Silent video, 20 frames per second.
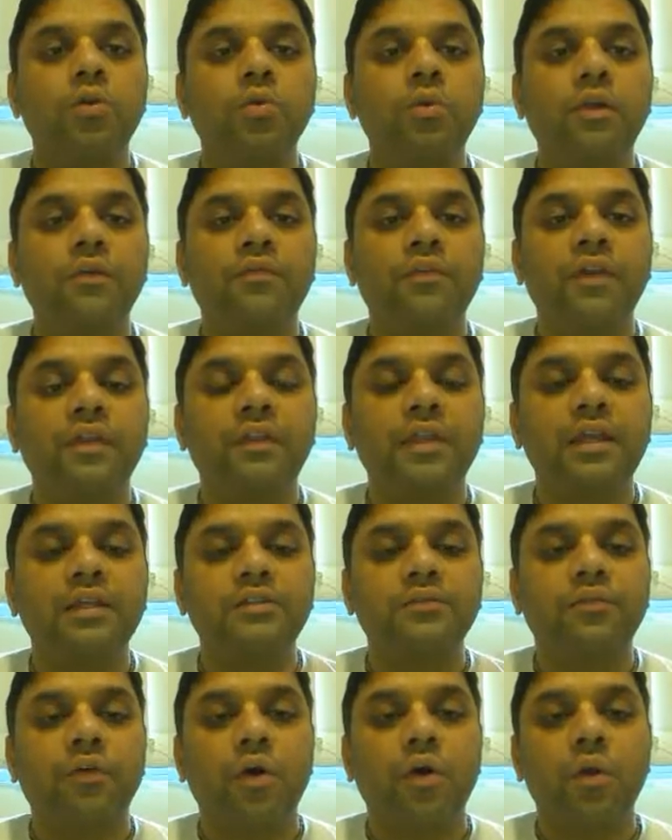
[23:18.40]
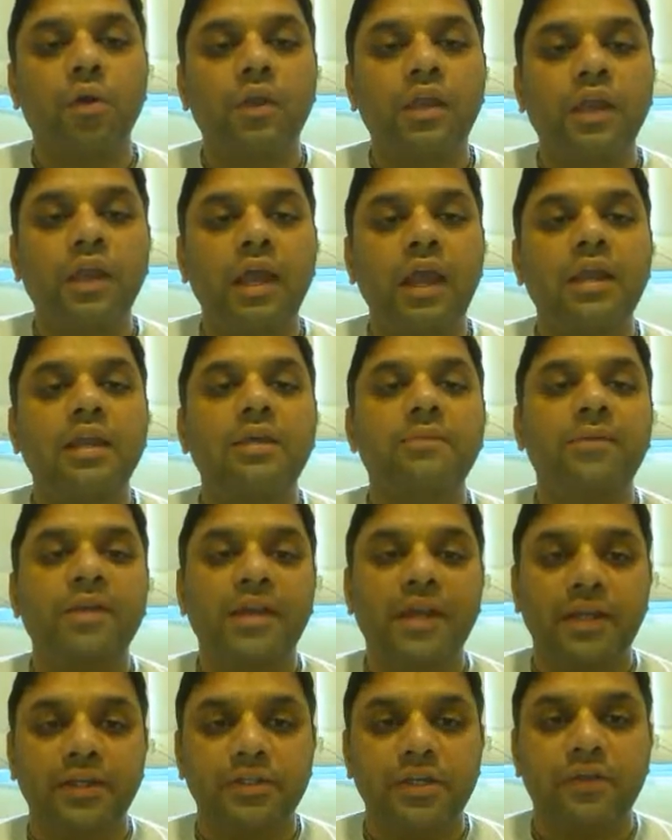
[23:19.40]
There are two different things, following
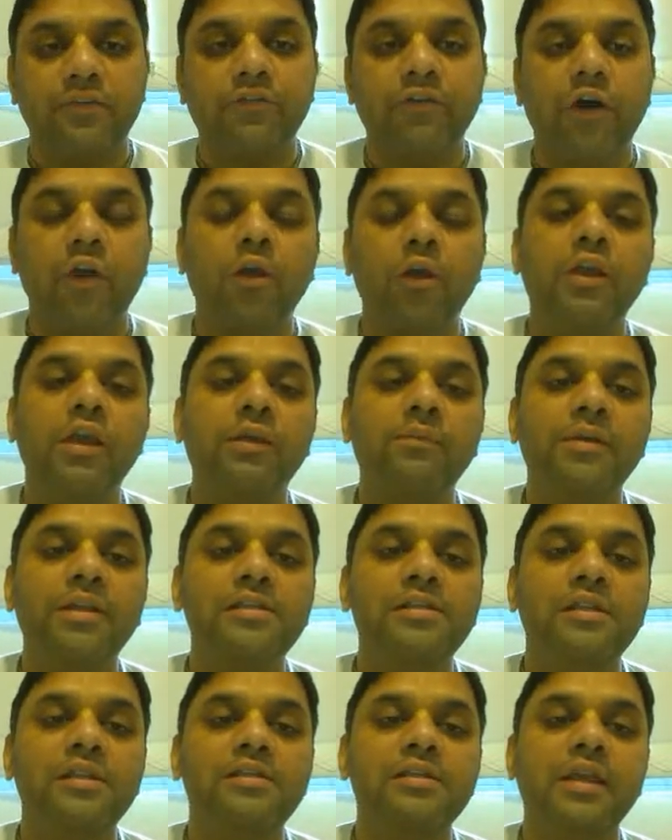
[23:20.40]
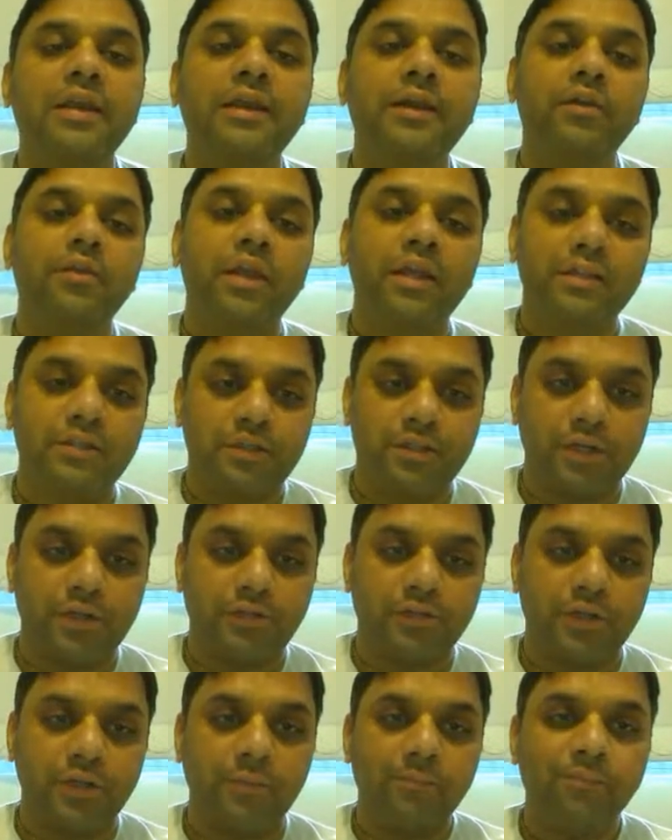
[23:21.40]
and imitation. Following means listening to the
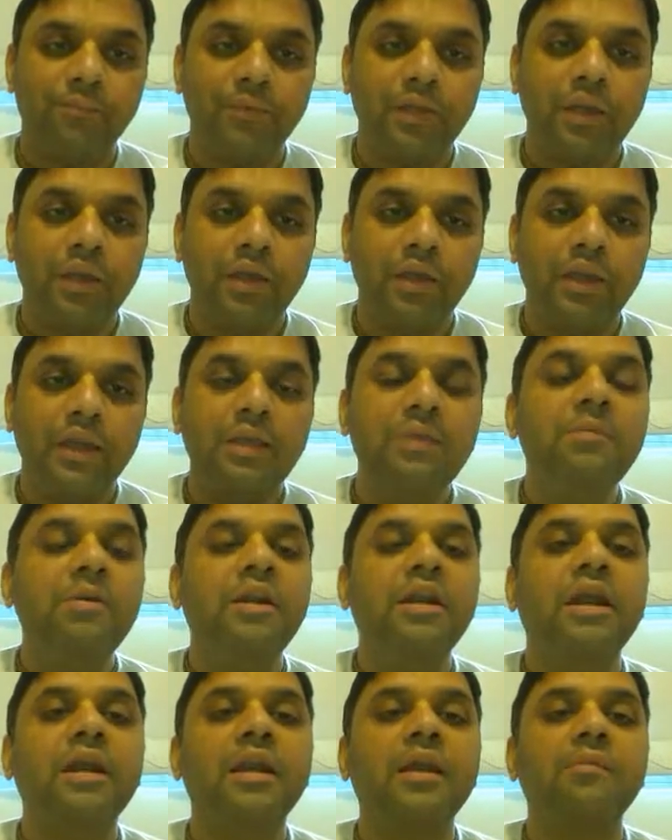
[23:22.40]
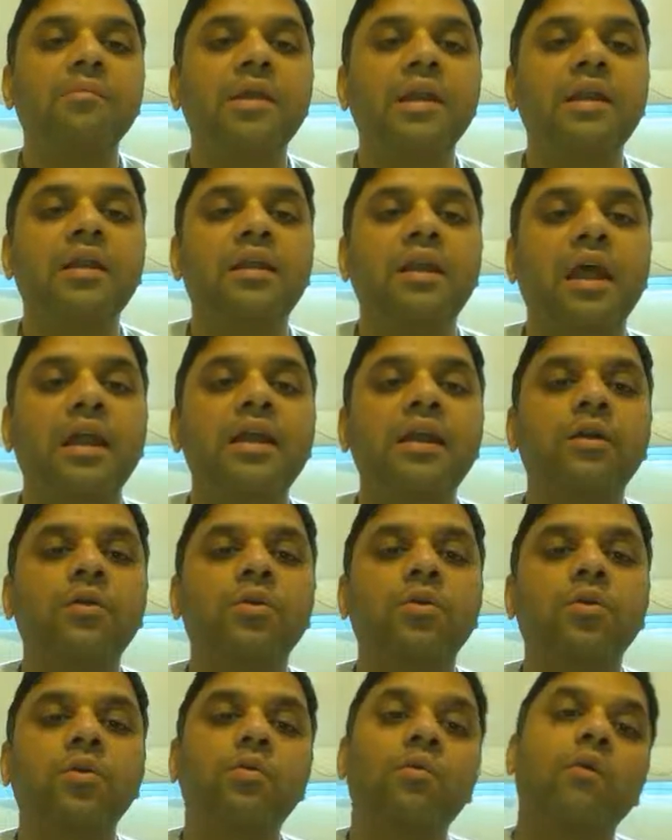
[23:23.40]
instruction. Imitating means
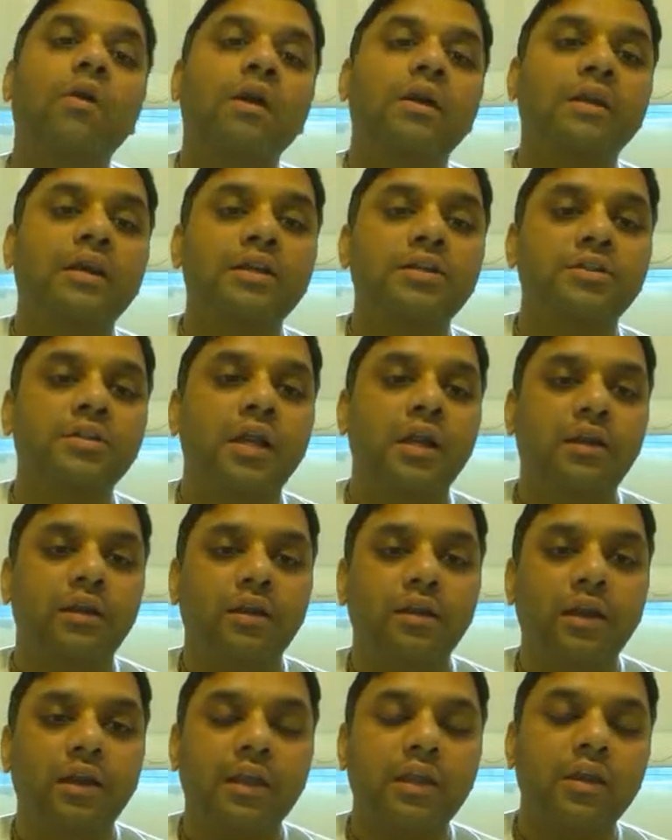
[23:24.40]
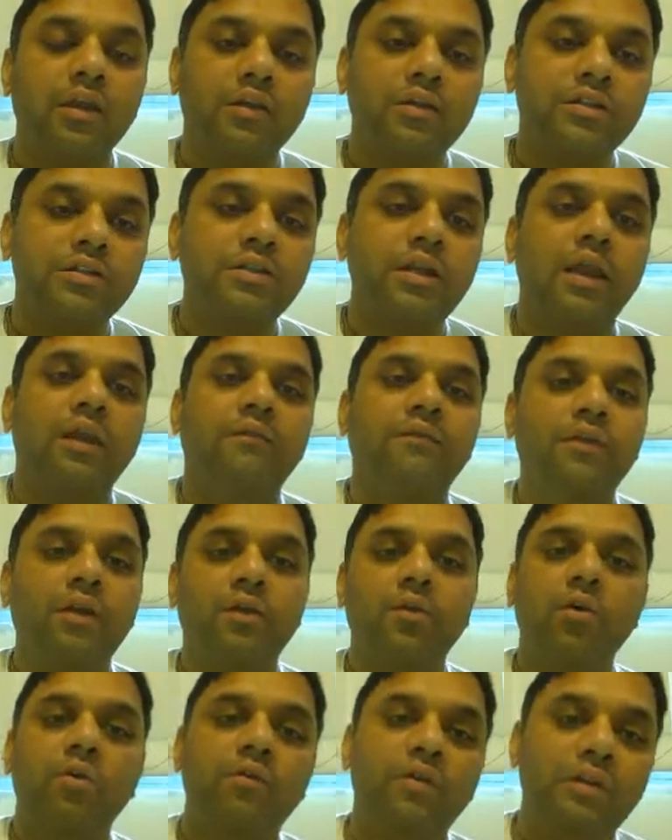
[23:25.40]
trying to do what Krishna did. Like, Krishna
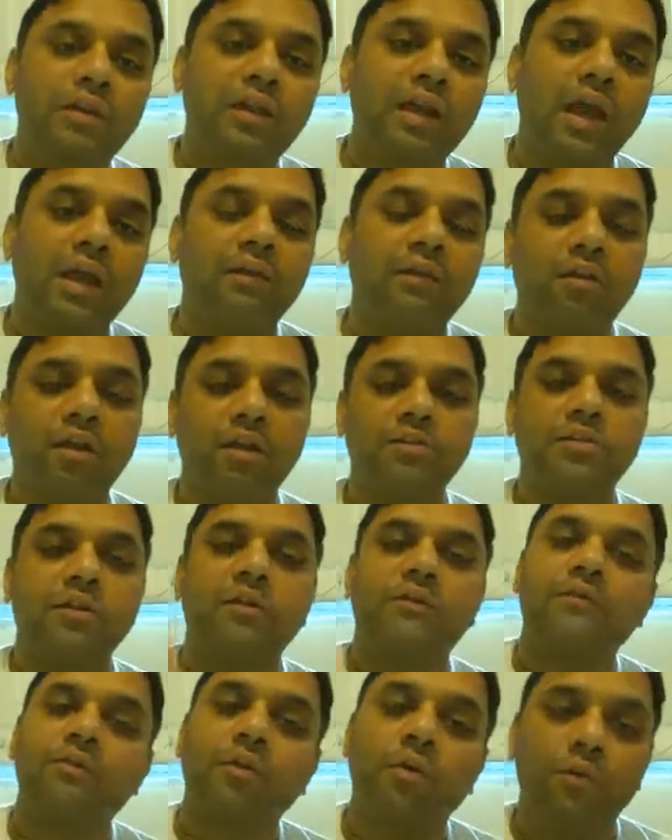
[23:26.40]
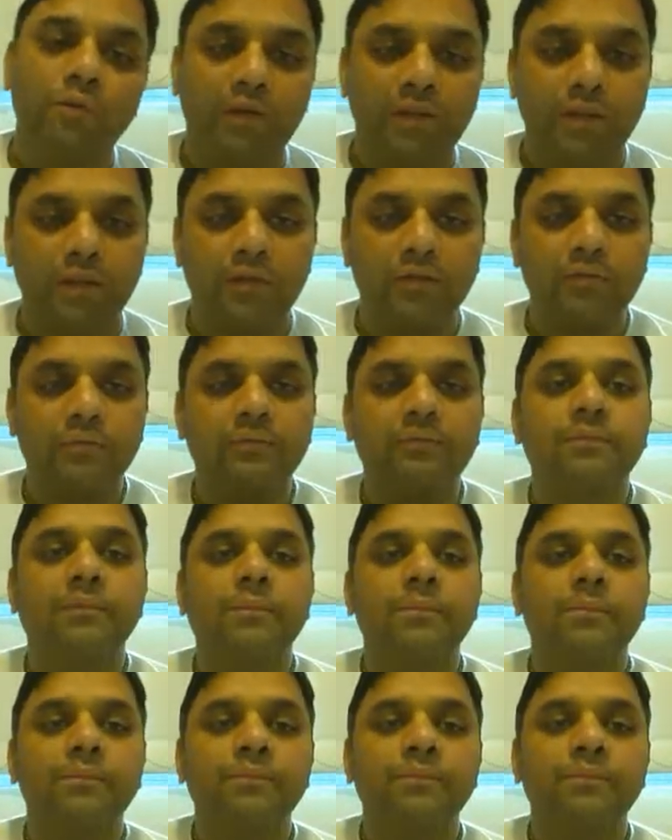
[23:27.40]
lifted Govardhan, I will also lift Govardhan.